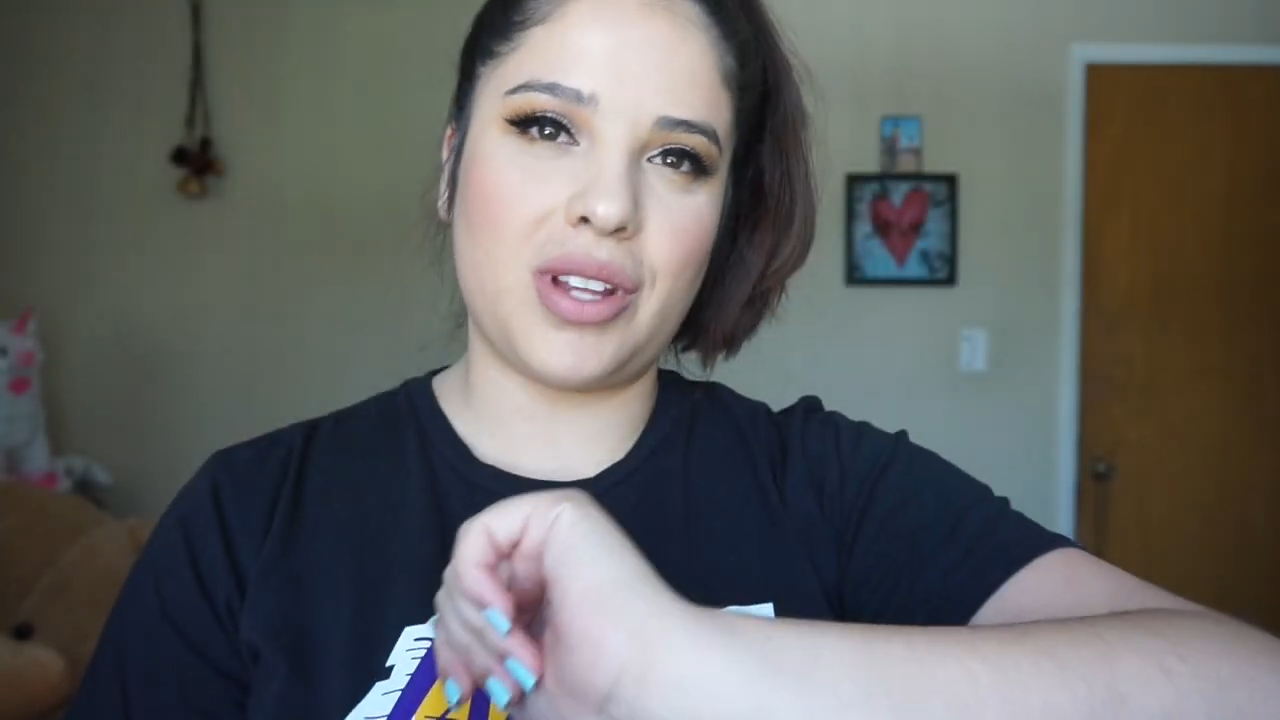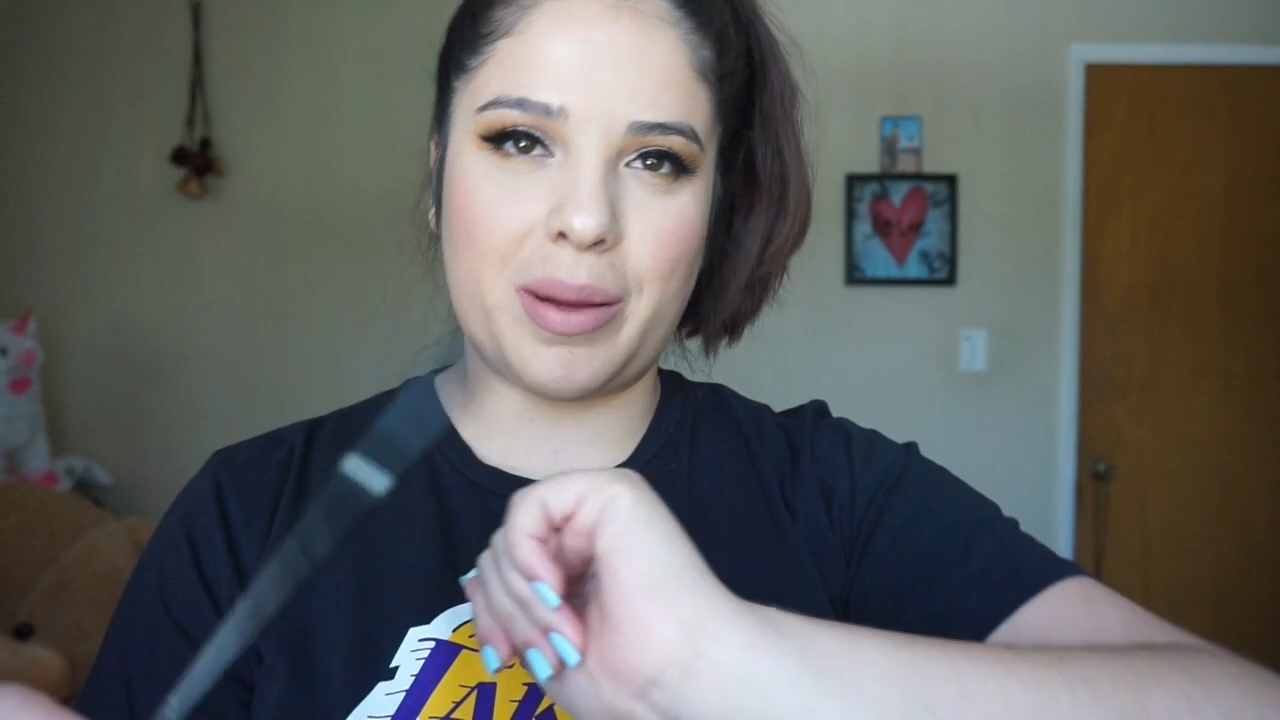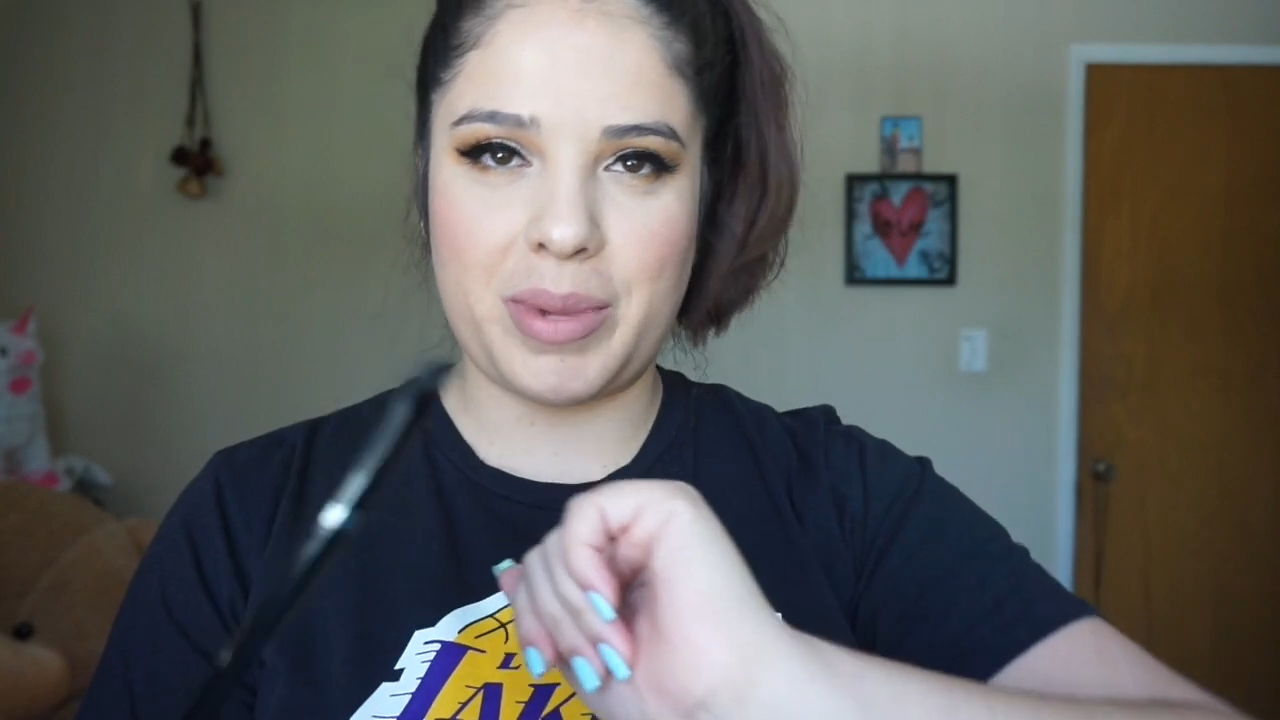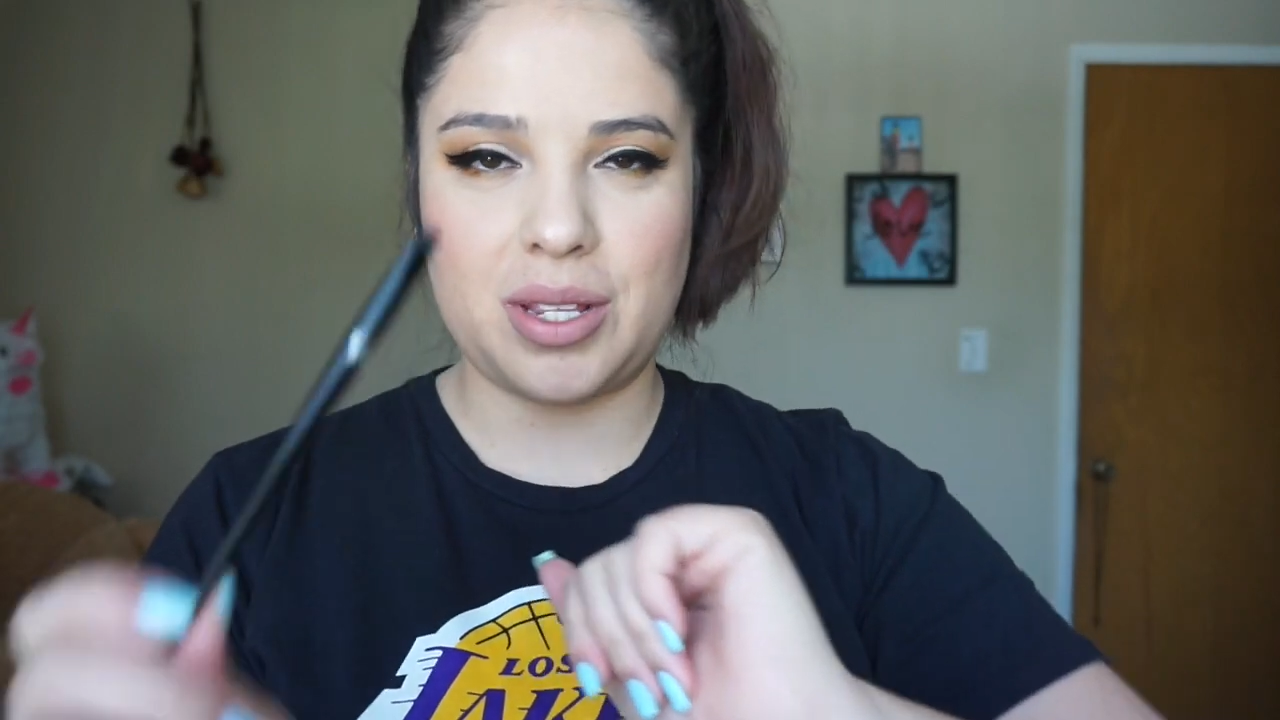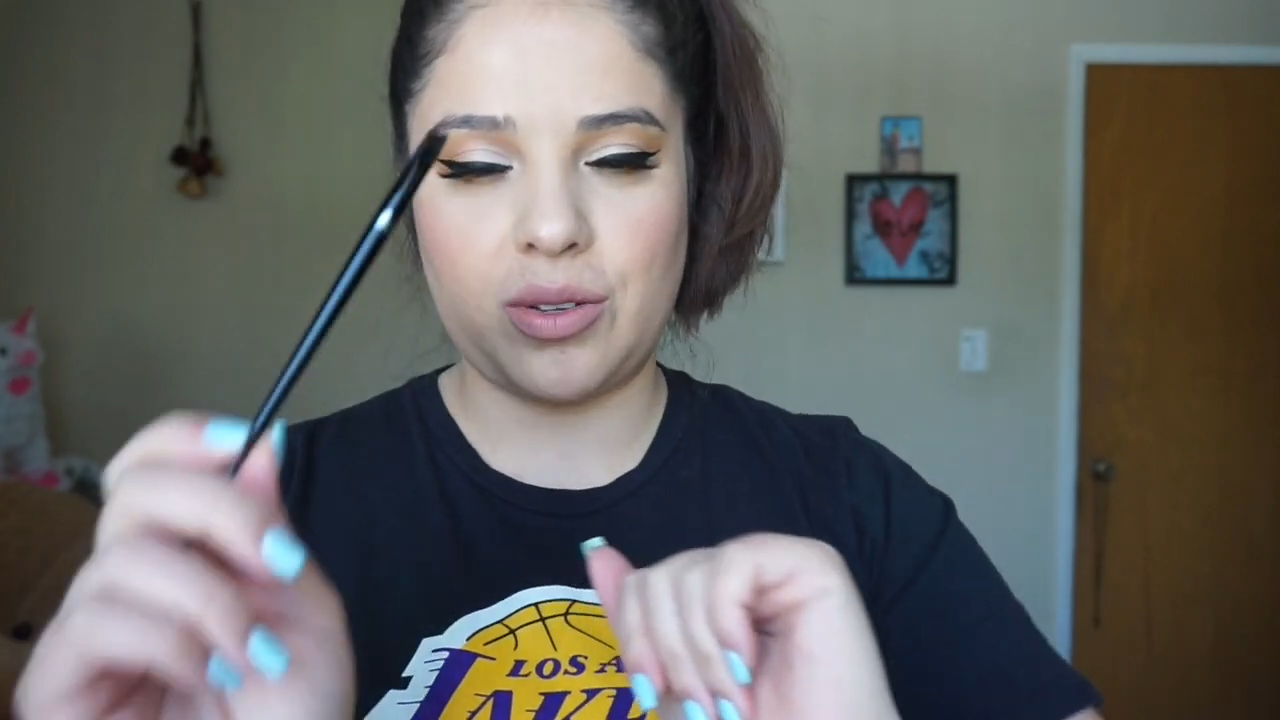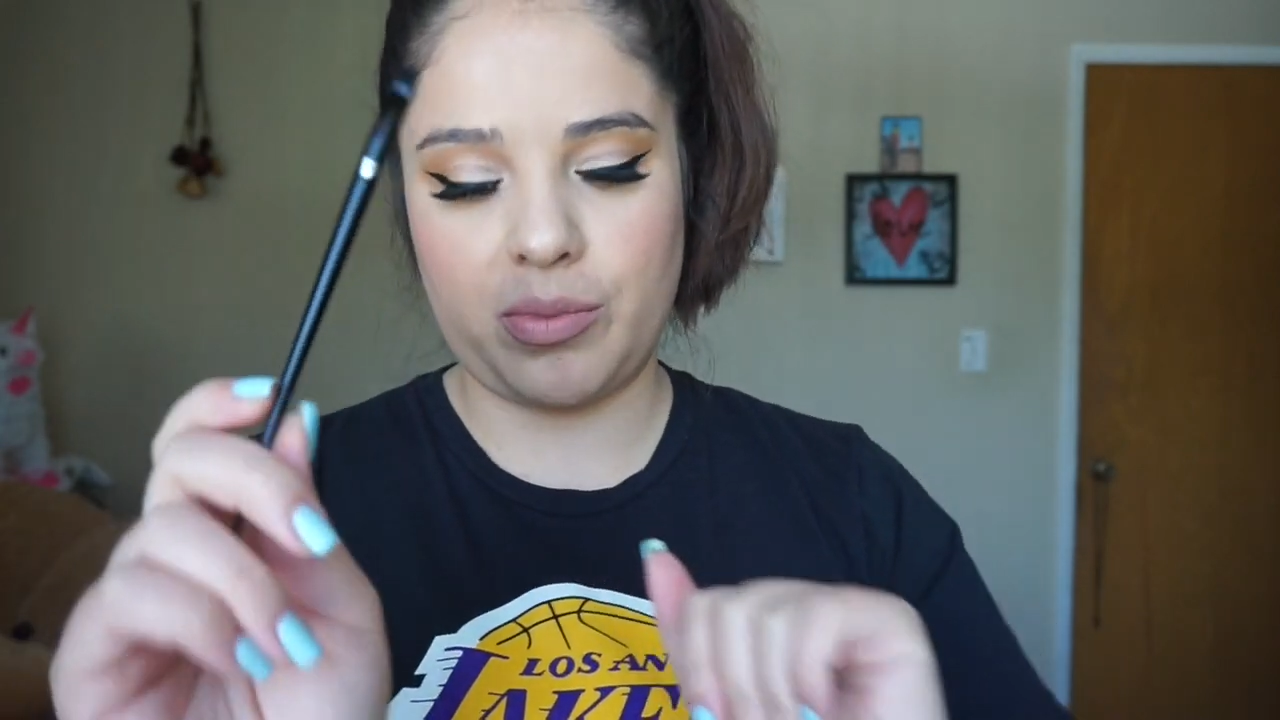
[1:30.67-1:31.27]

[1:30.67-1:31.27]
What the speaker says: not pencil,